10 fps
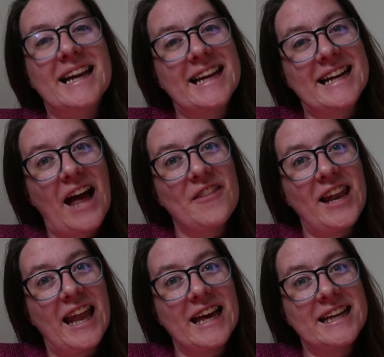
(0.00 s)
click the
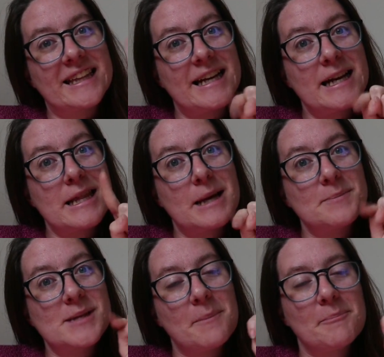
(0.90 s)
like, the little
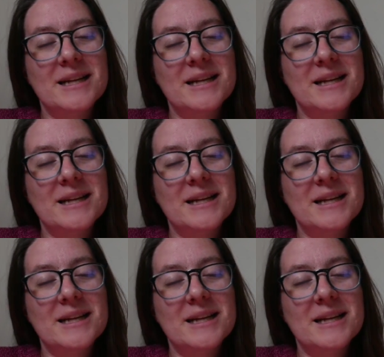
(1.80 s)
thumbs up.